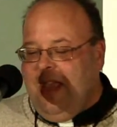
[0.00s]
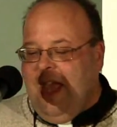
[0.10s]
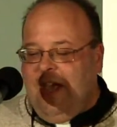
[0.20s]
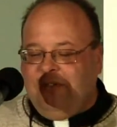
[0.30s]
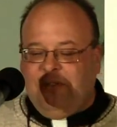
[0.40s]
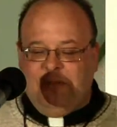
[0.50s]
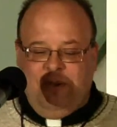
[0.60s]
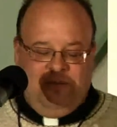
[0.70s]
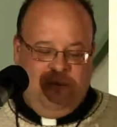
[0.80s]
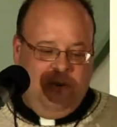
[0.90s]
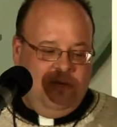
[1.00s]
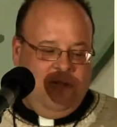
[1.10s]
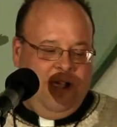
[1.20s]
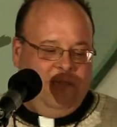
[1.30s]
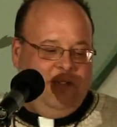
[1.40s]
after about four or
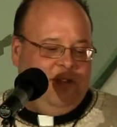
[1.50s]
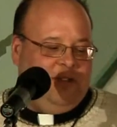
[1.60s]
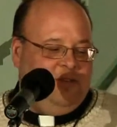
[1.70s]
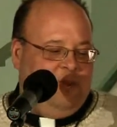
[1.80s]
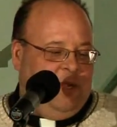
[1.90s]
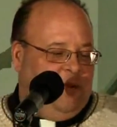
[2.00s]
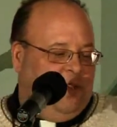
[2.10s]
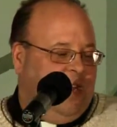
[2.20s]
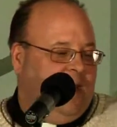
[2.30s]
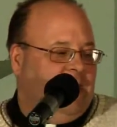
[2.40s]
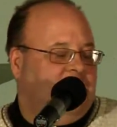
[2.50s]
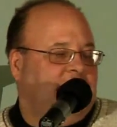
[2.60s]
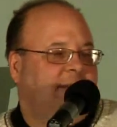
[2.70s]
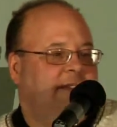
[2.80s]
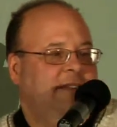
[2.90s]
five years of being ordained,
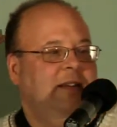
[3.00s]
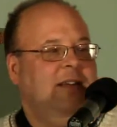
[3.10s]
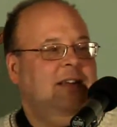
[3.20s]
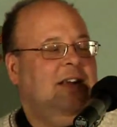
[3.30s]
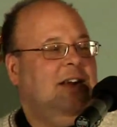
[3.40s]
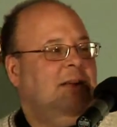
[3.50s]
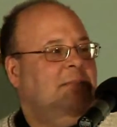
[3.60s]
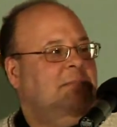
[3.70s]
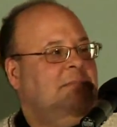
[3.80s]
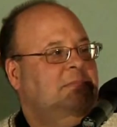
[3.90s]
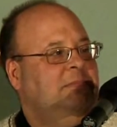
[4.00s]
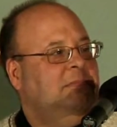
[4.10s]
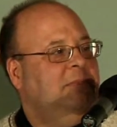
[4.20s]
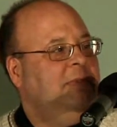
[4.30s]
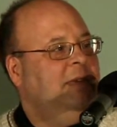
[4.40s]
um,
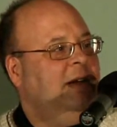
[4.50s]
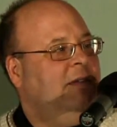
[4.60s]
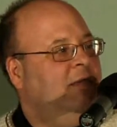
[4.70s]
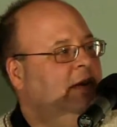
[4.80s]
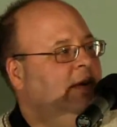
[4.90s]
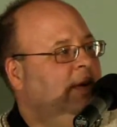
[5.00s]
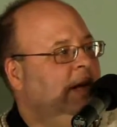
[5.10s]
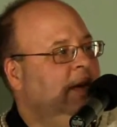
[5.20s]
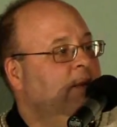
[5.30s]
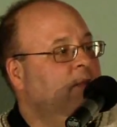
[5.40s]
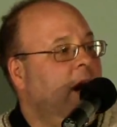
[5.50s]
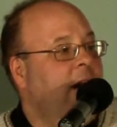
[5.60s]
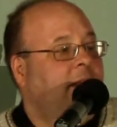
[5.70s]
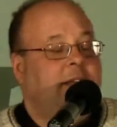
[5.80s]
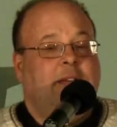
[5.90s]
I found out he was
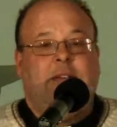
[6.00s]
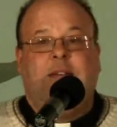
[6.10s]
right.